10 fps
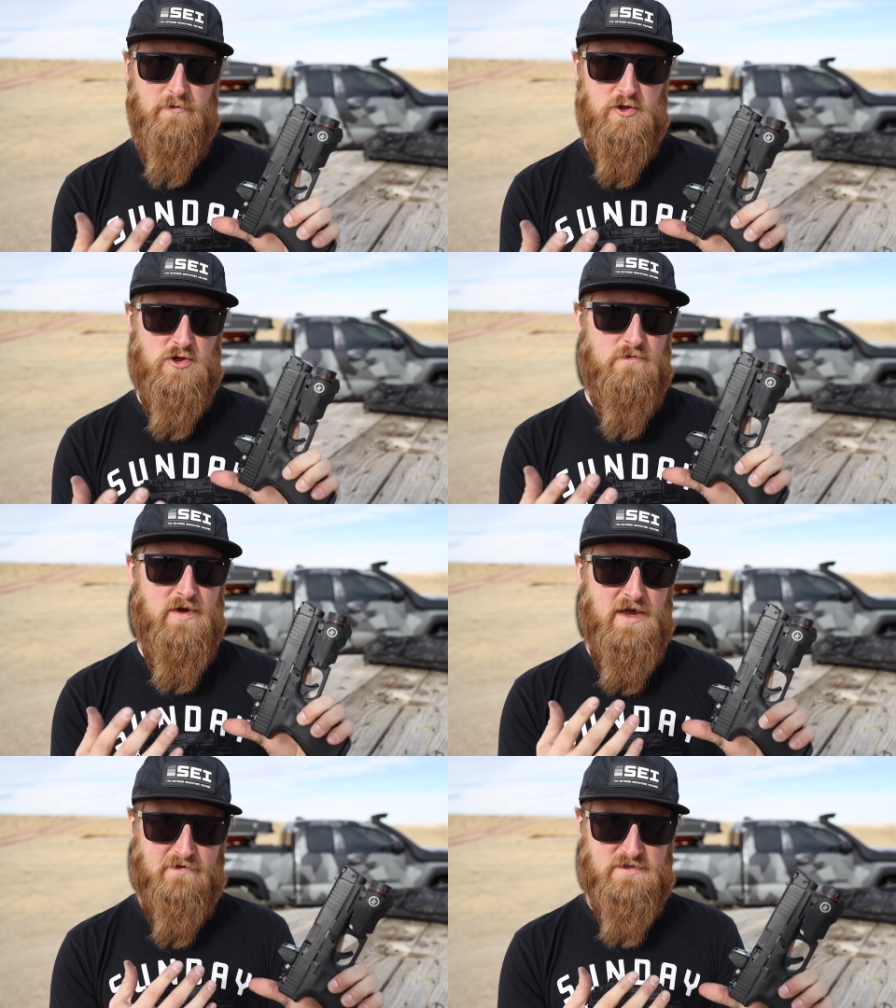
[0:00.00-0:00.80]
of which you
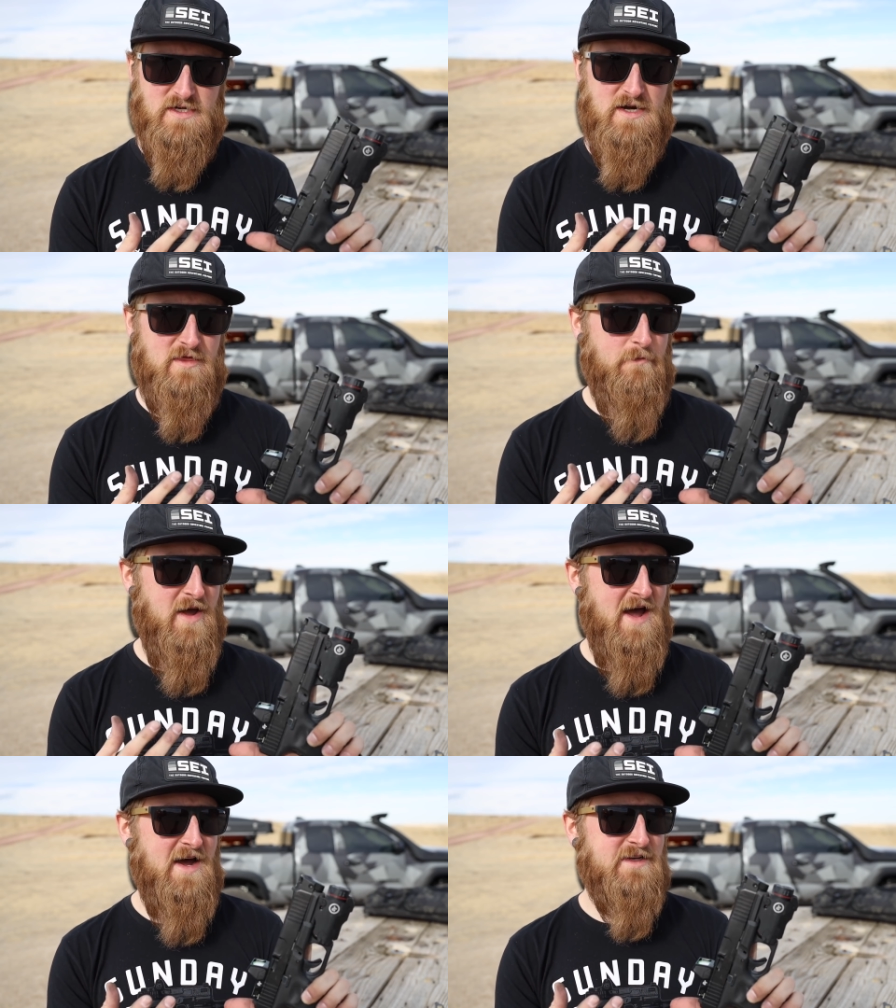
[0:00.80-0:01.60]
may have seen in the
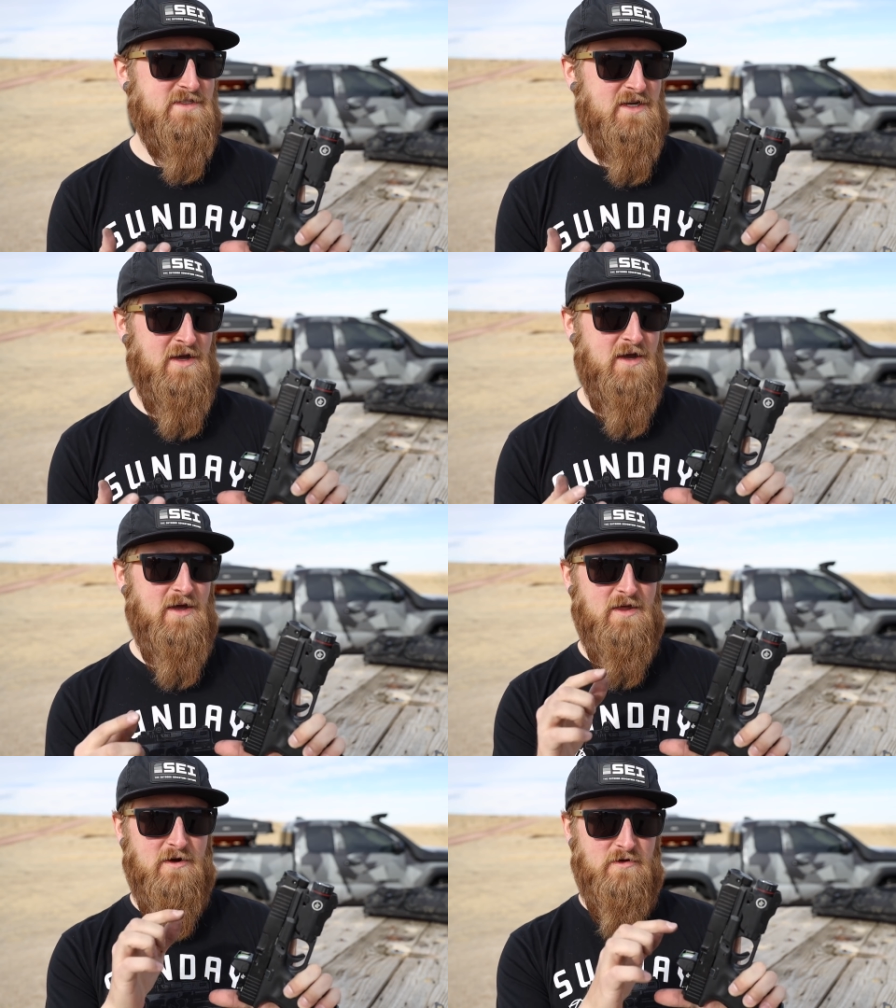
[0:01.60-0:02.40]
past,
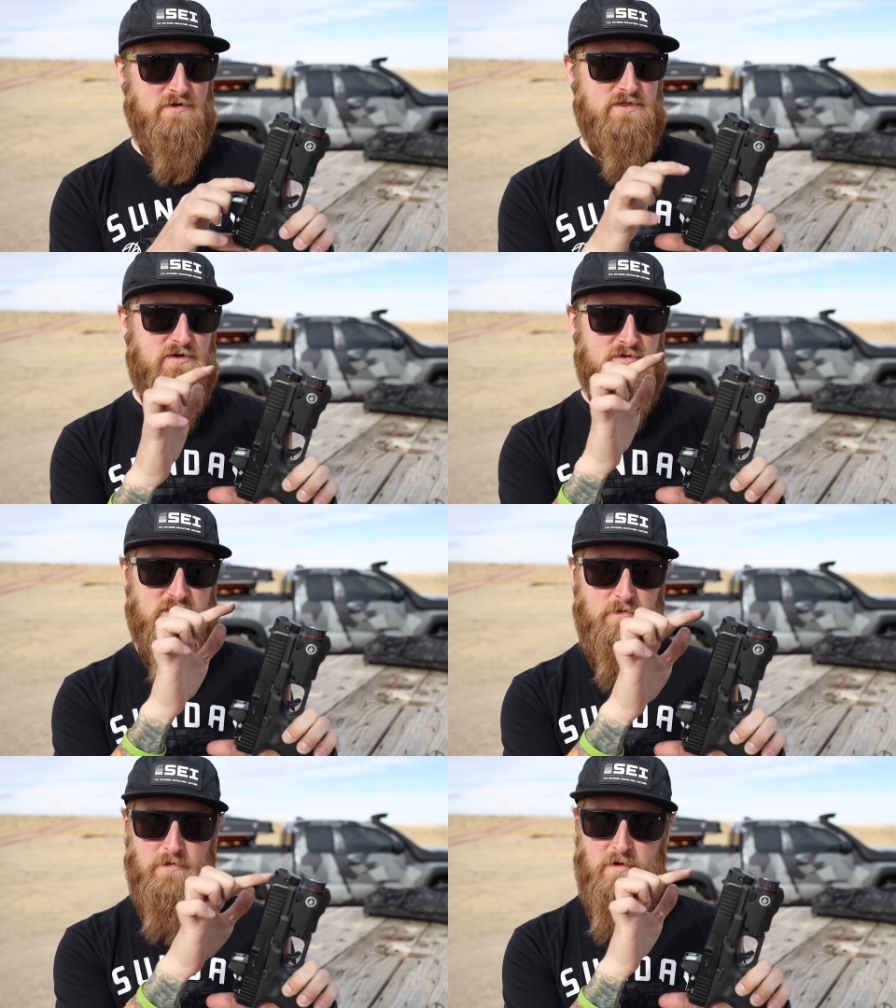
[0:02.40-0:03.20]
and then also
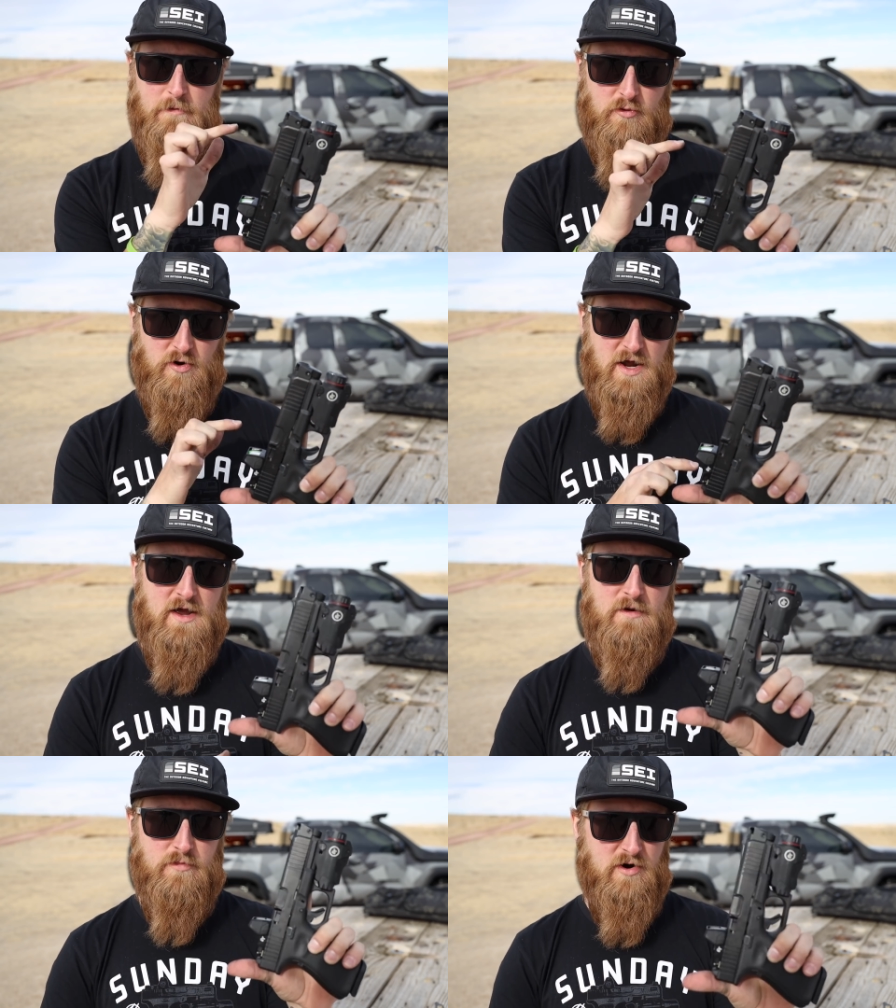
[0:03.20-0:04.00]
some
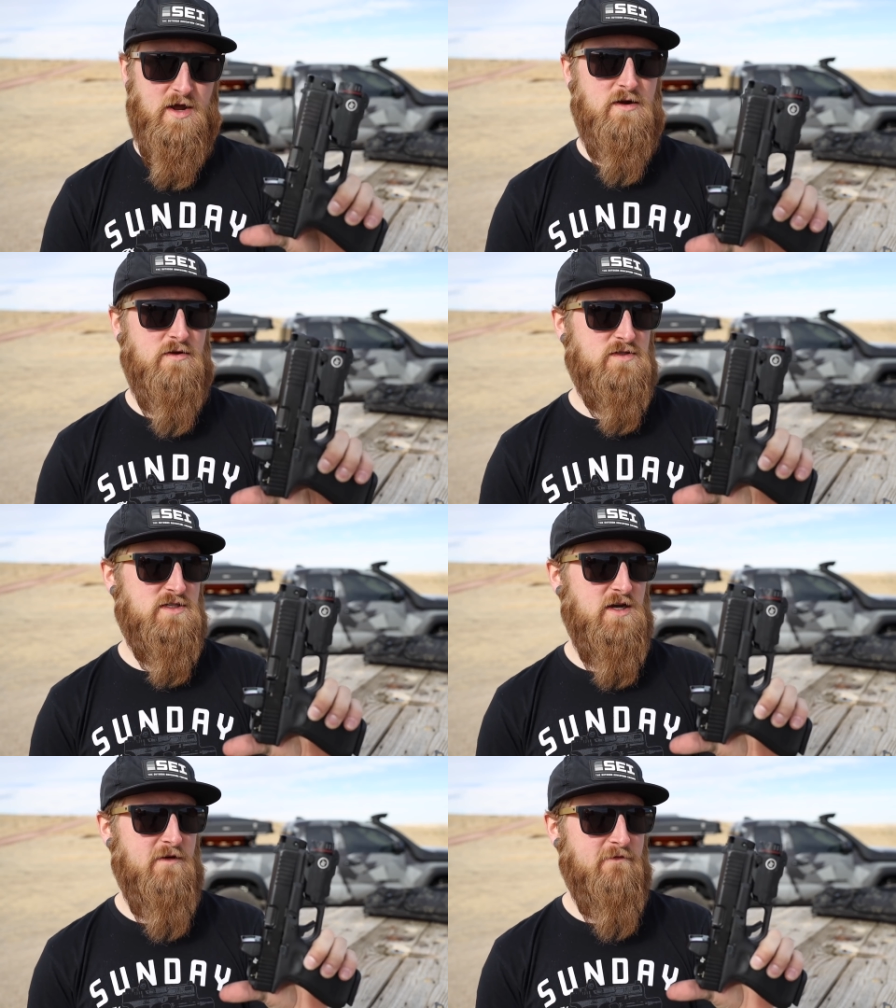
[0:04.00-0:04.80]
brand, brand new
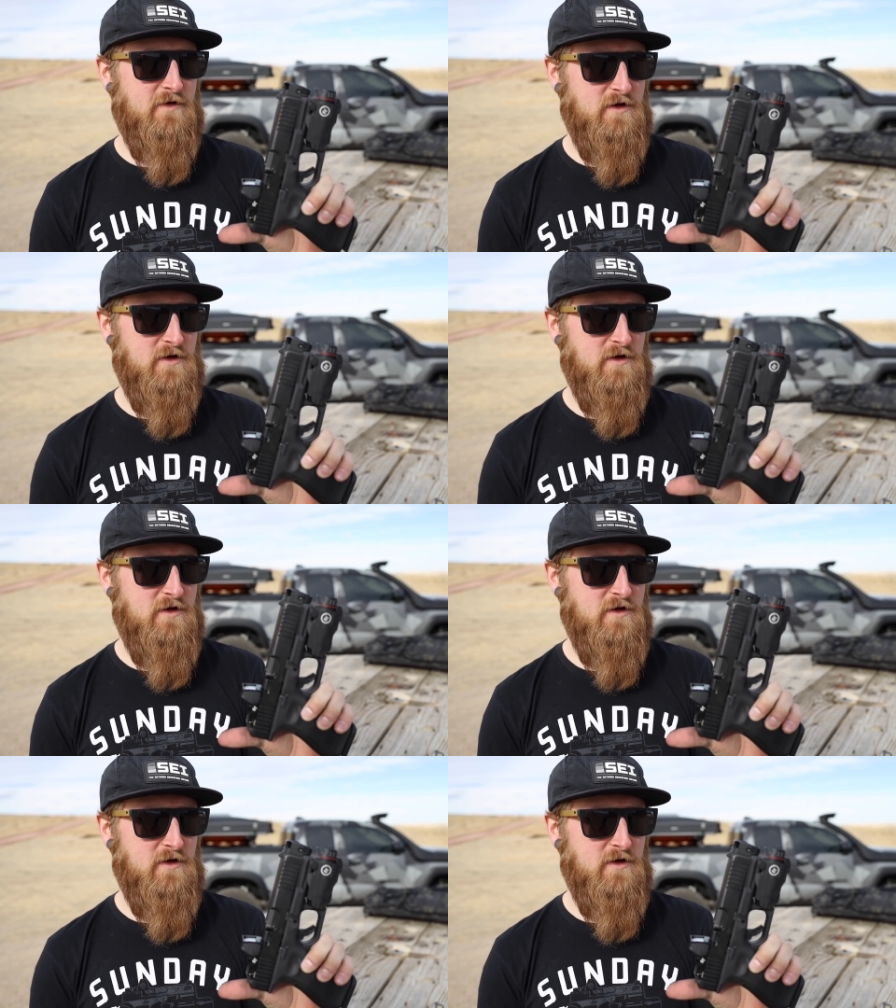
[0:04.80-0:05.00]
stuff.